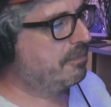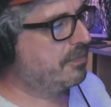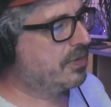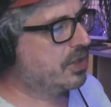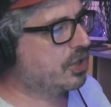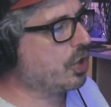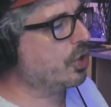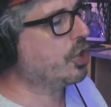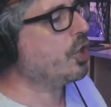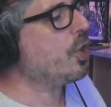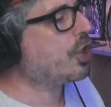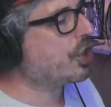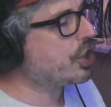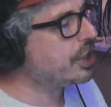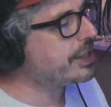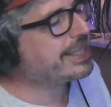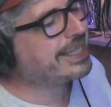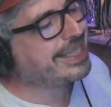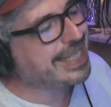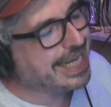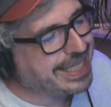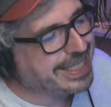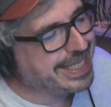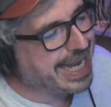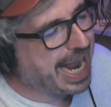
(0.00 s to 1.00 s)
So you could
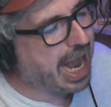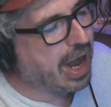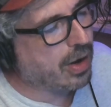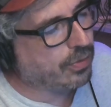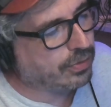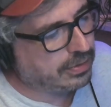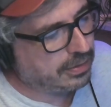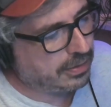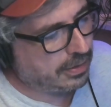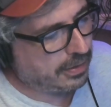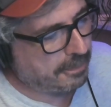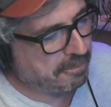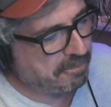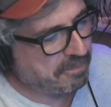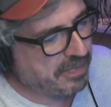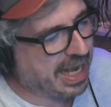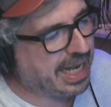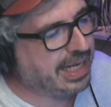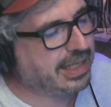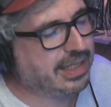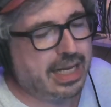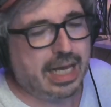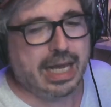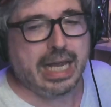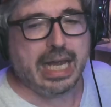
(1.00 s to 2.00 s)
sit down
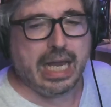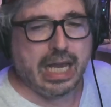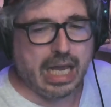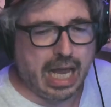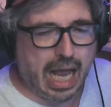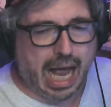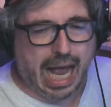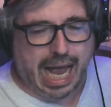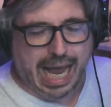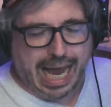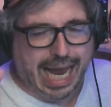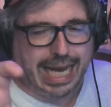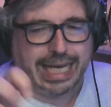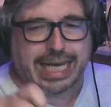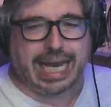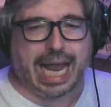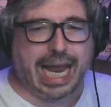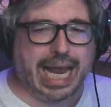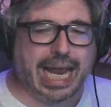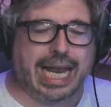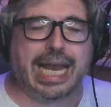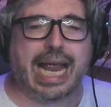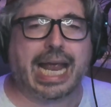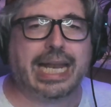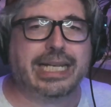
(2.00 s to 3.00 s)
and
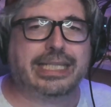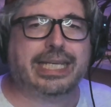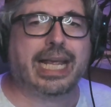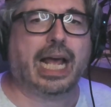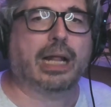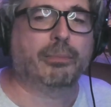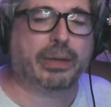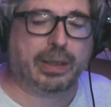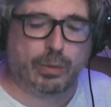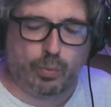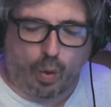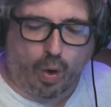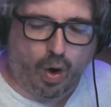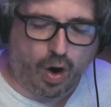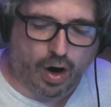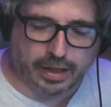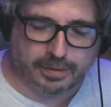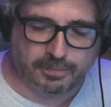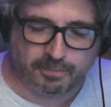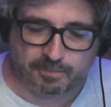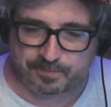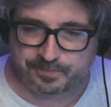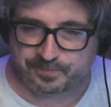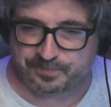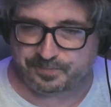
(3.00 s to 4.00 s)
tell me,
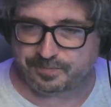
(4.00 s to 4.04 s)
Warren,